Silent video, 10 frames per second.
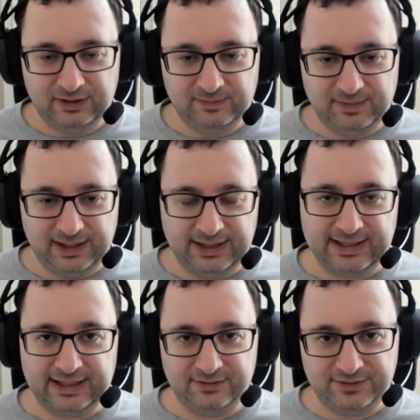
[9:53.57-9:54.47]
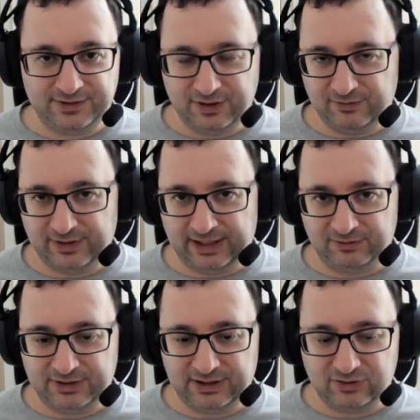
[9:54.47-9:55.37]
any kind of server
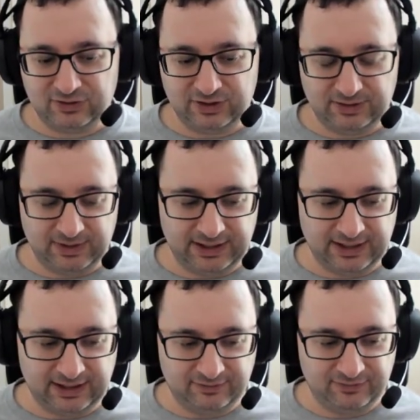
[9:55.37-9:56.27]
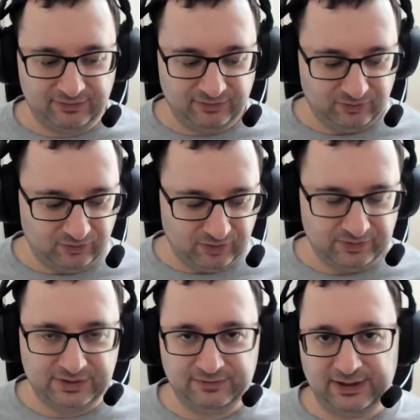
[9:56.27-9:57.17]
outage that you may have
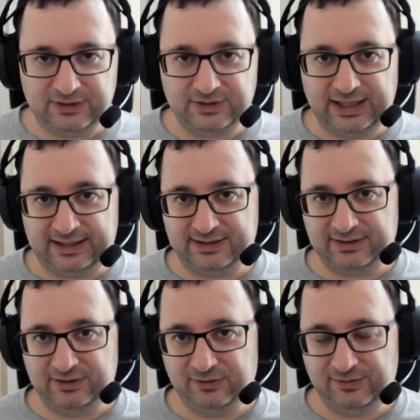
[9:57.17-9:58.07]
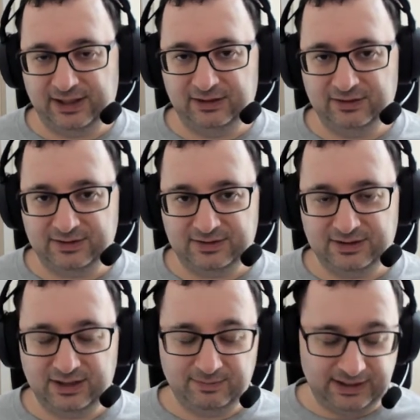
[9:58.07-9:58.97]
won't affect access to your files
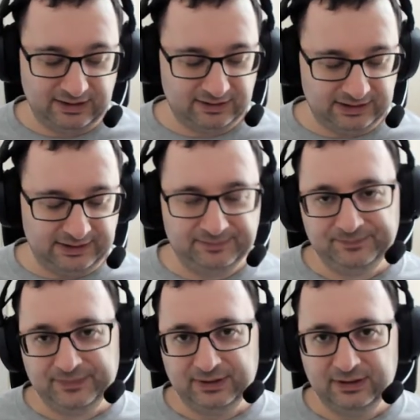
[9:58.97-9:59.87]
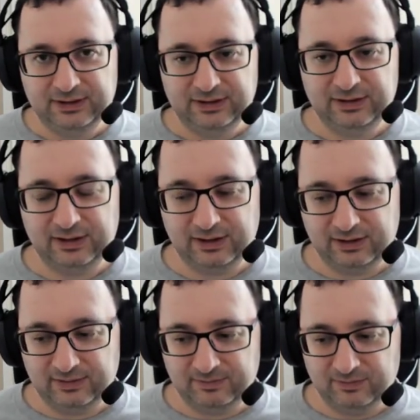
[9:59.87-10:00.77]
immediately.
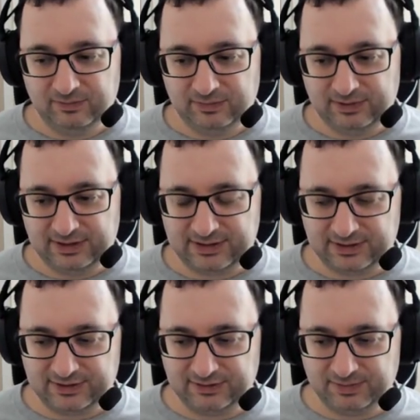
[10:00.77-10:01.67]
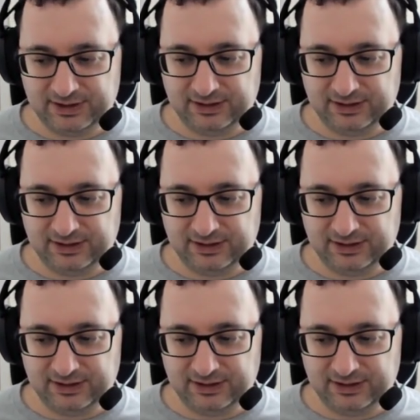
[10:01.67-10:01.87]
This is something